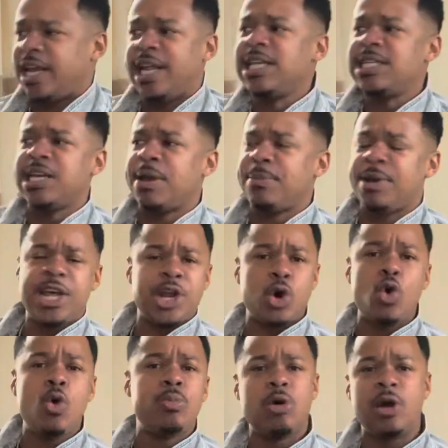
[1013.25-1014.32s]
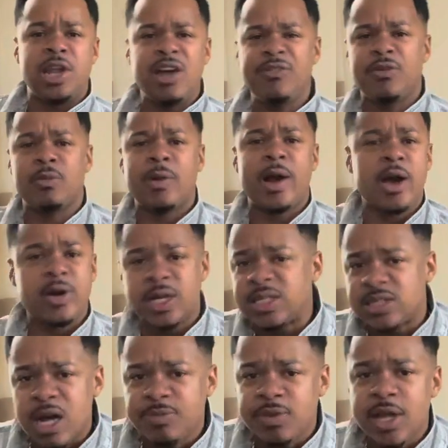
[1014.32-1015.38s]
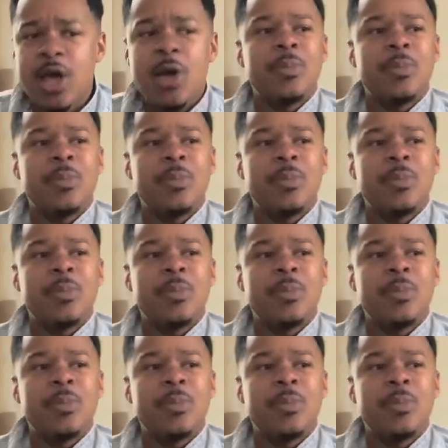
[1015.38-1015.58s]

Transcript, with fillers: At least he can get an Uber or Lyft around or something.